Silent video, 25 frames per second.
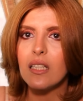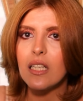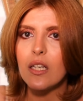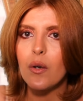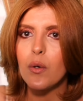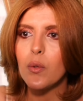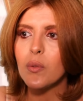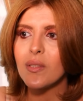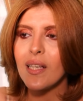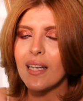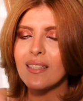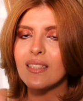It
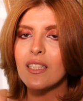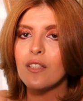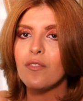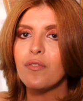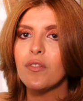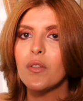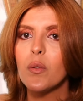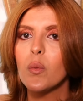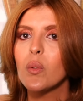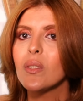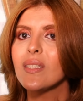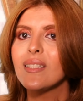was as if
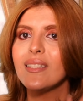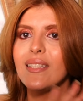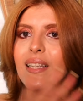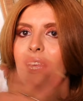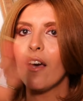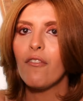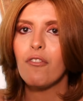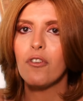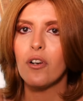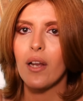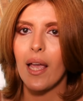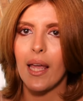there was
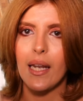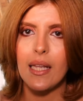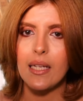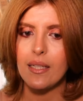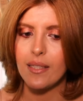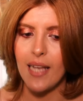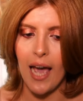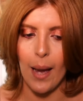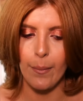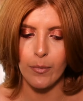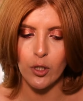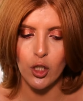never any
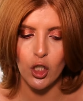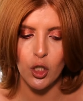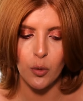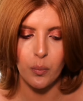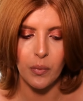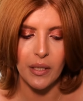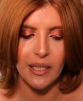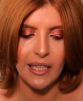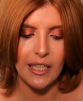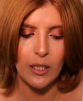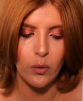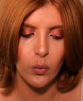damage to
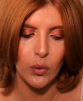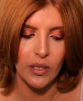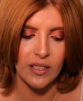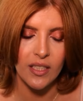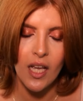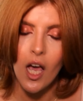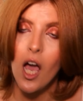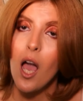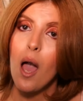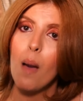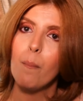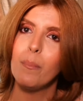begin with.